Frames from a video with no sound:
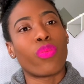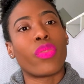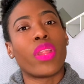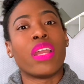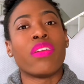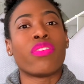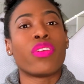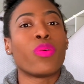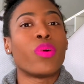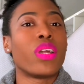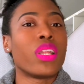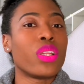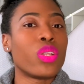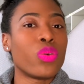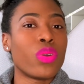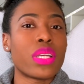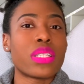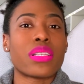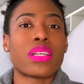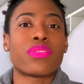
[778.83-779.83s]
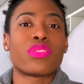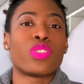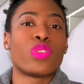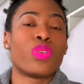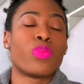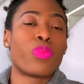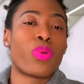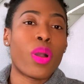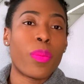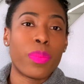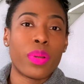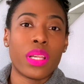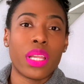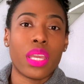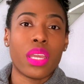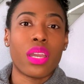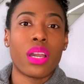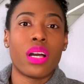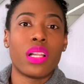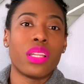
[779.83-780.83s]
if you want to do it, you have to do it
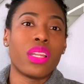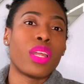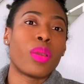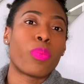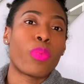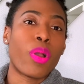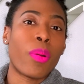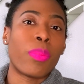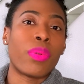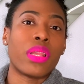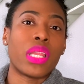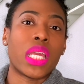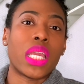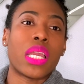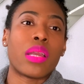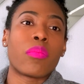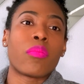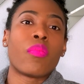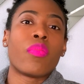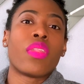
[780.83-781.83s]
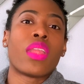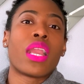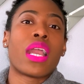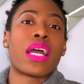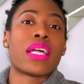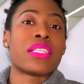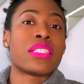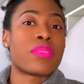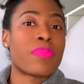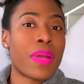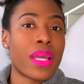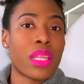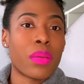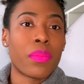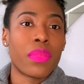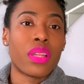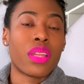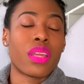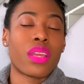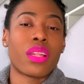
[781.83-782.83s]
properly, holiday properly, and spending
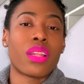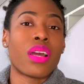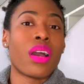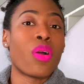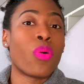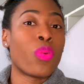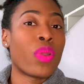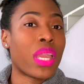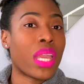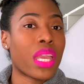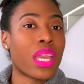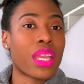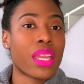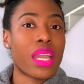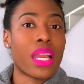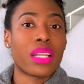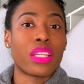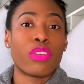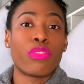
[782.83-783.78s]
money. And that way you get the